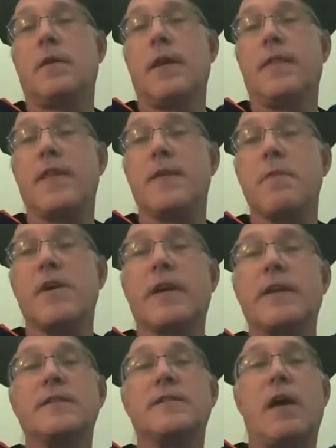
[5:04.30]
in the
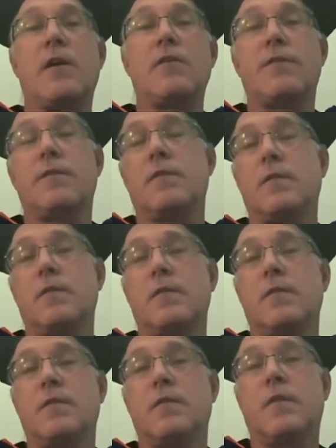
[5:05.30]
American South
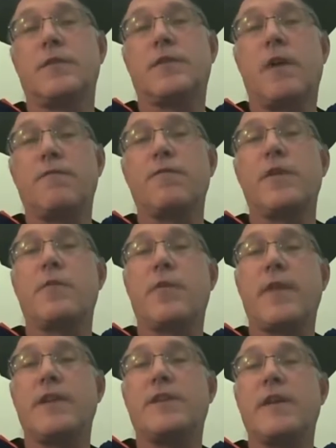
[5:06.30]
suffering
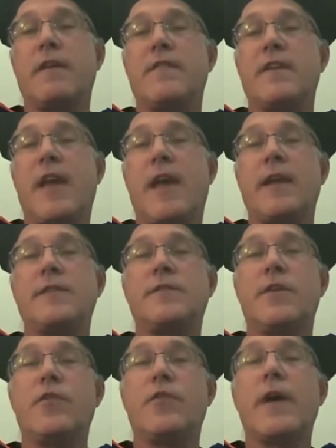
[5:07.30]
with HIV
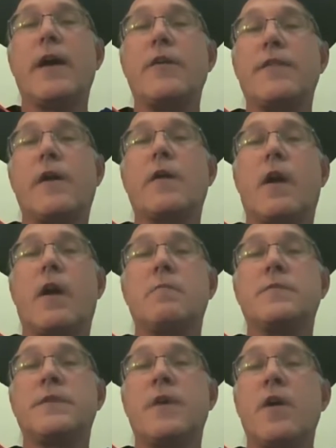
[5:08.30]
AIDS, your health
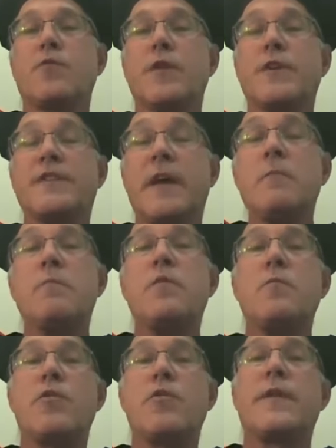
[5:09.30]
outcomes
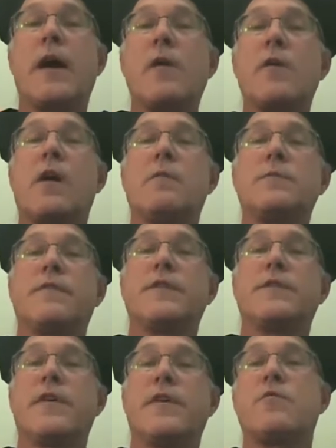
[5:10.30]
resemble more the outcomes of
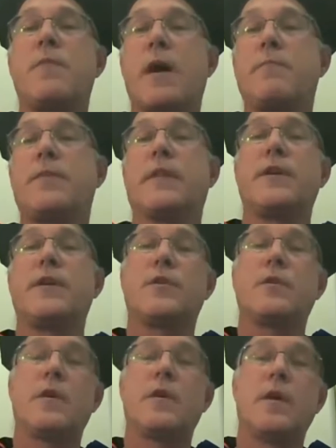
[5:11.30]
the general
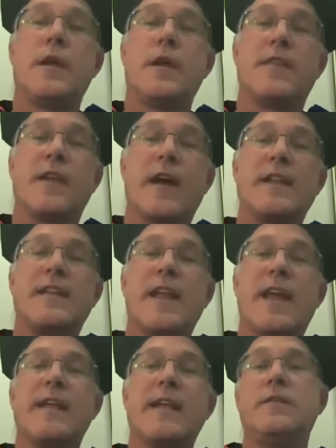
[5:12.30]
population in the
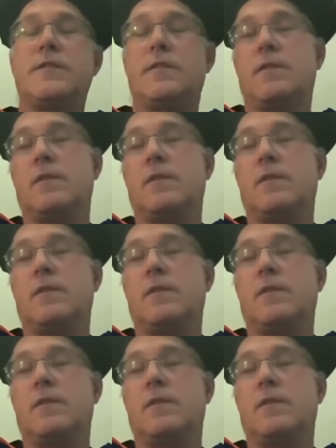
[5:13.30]
1980s